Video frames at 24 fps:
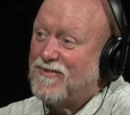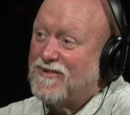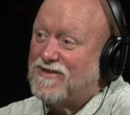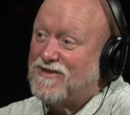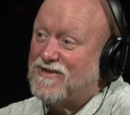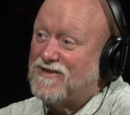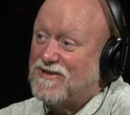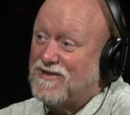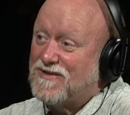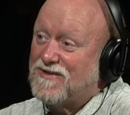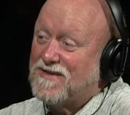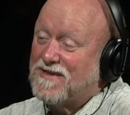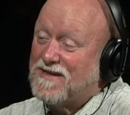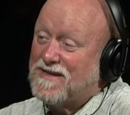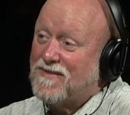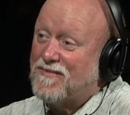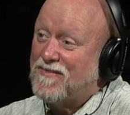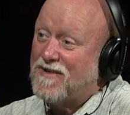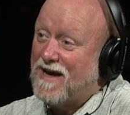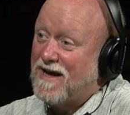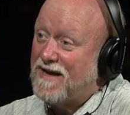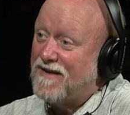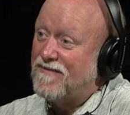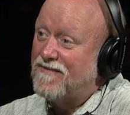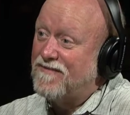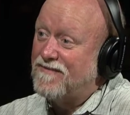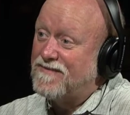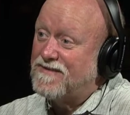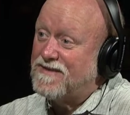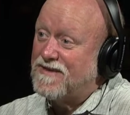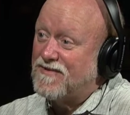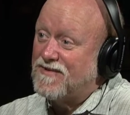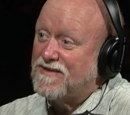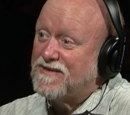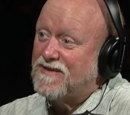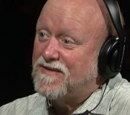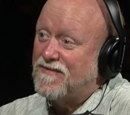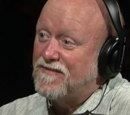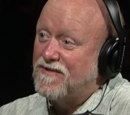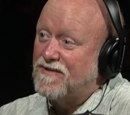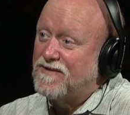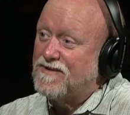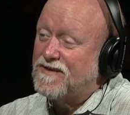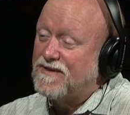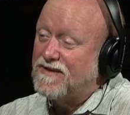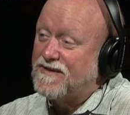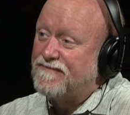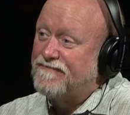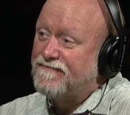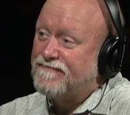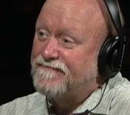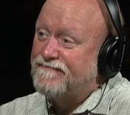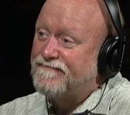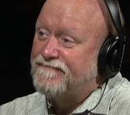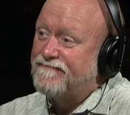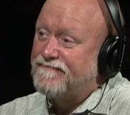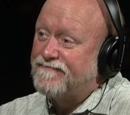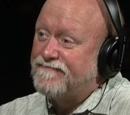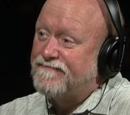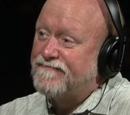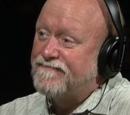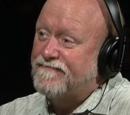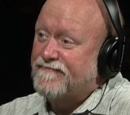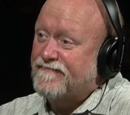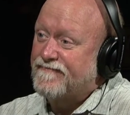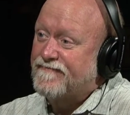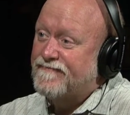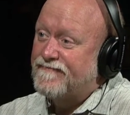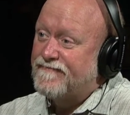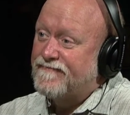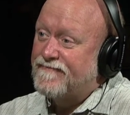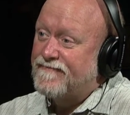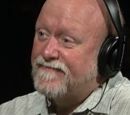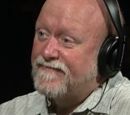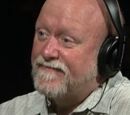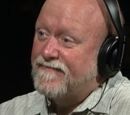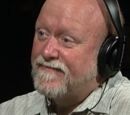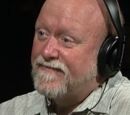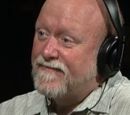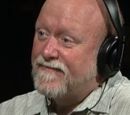which is usually some kind of serious adversity. Yeah,